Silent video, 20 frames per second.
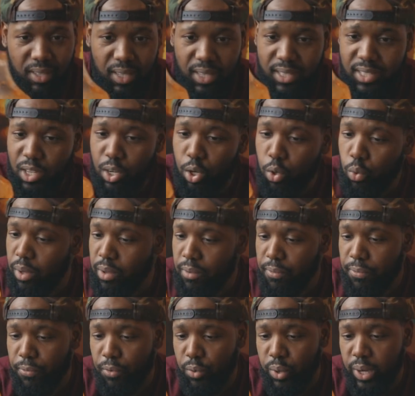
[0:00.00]
It's
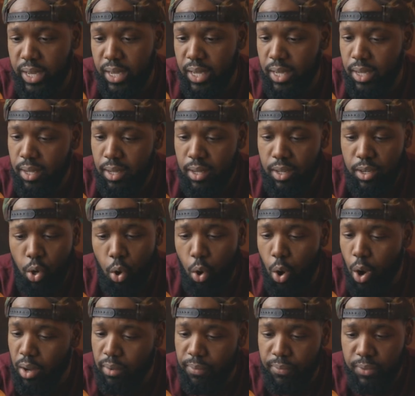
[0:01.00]
gluten-free, no
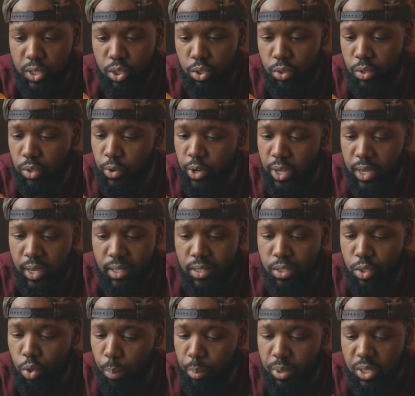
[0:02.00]
artificial
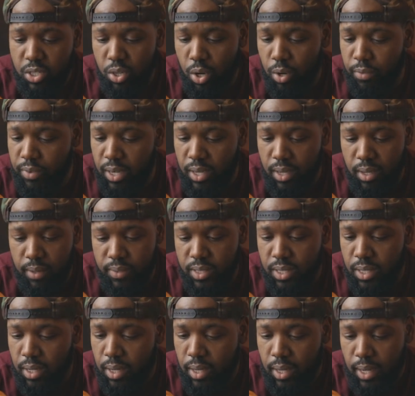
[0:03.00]
ingredients, no
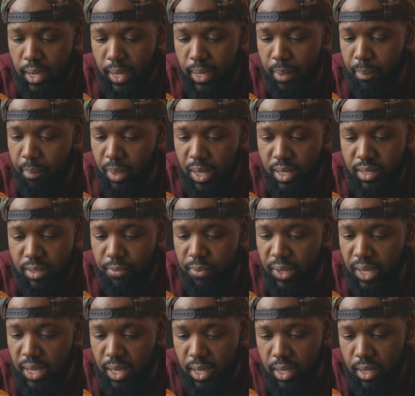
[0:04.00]
preservatives. It's
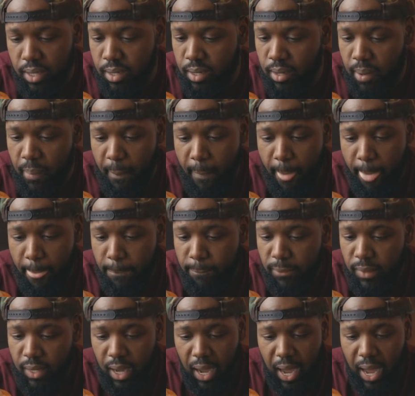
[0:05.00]
vegan.
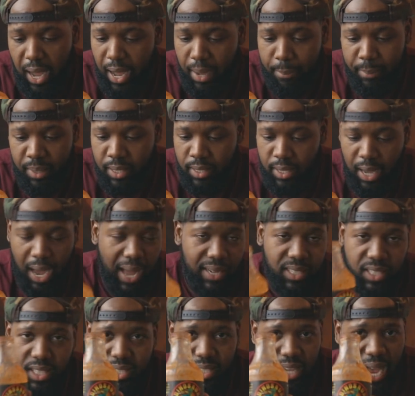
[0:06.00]

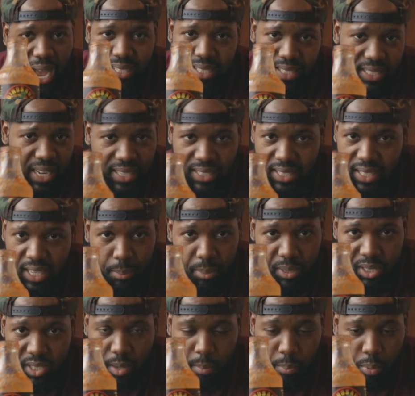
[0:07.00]
I just like to keep
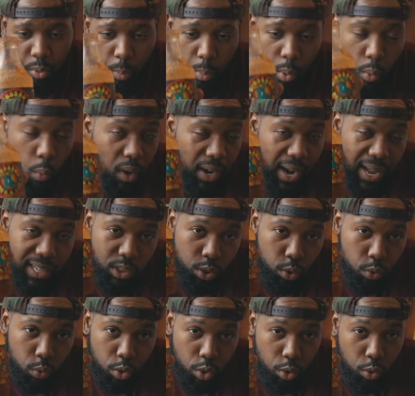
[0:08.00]
it simple. But what I
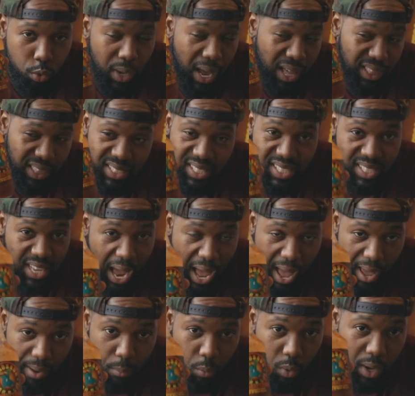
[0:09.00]
do, now this is
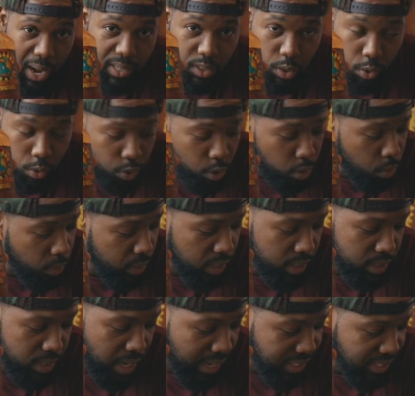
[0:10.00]
hot. What I do
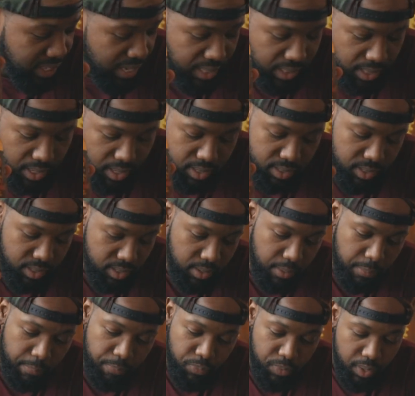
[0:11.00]
is I take this,
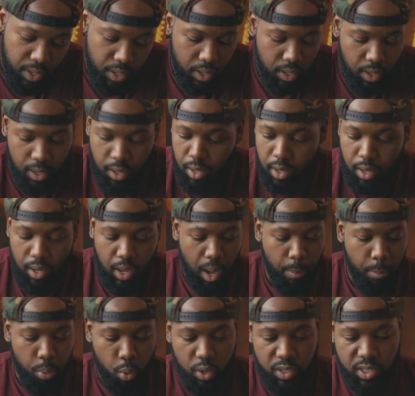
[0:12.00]

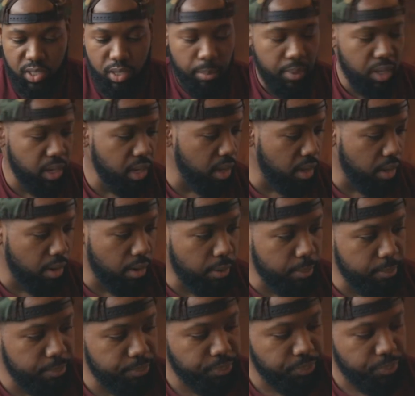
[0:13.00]
I pour some in
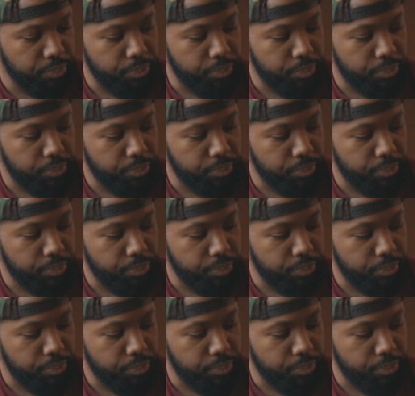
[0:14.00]
here.